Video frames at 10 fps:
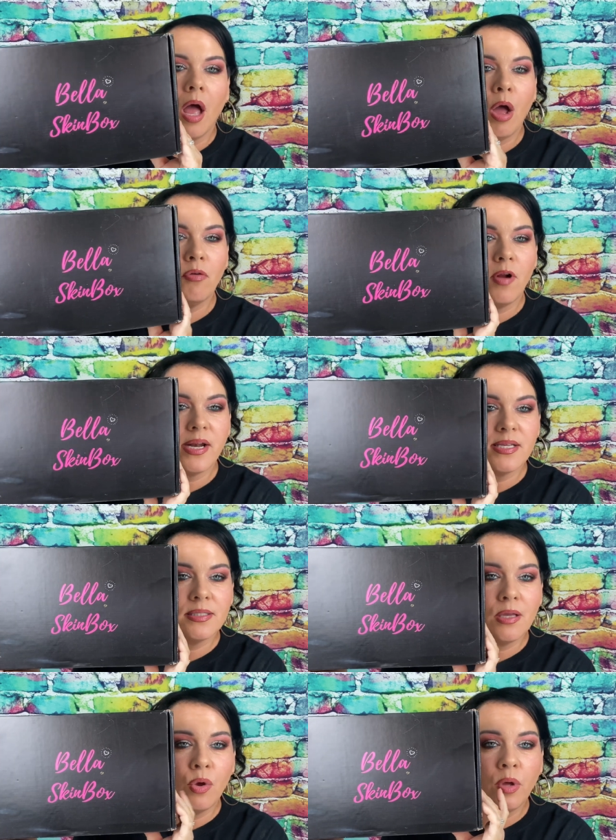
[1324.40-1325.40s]
Alrighty,
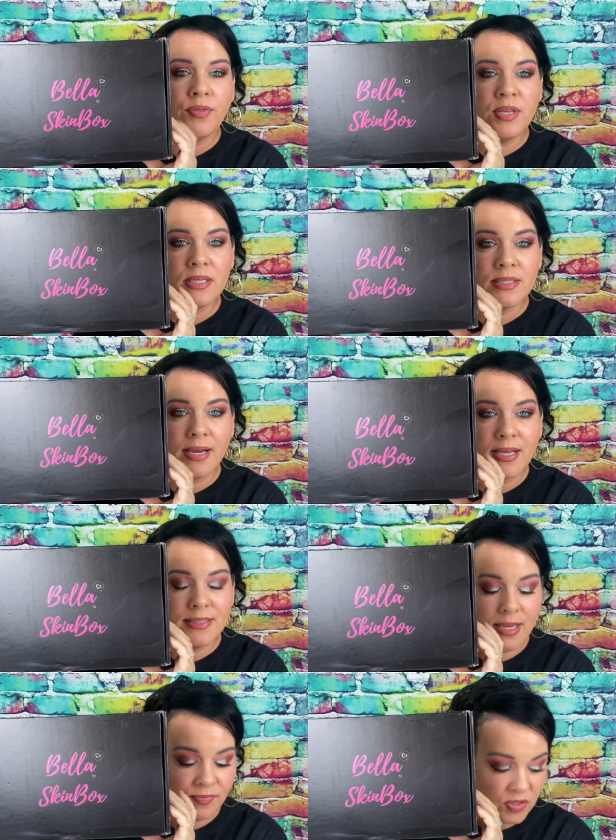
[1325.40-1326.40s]
so this, like I
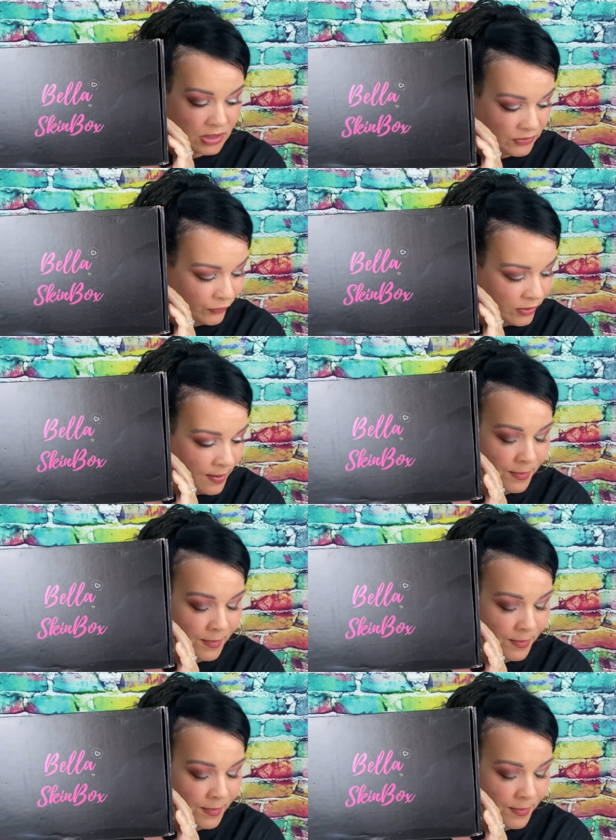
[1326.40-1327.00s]
said, this is for the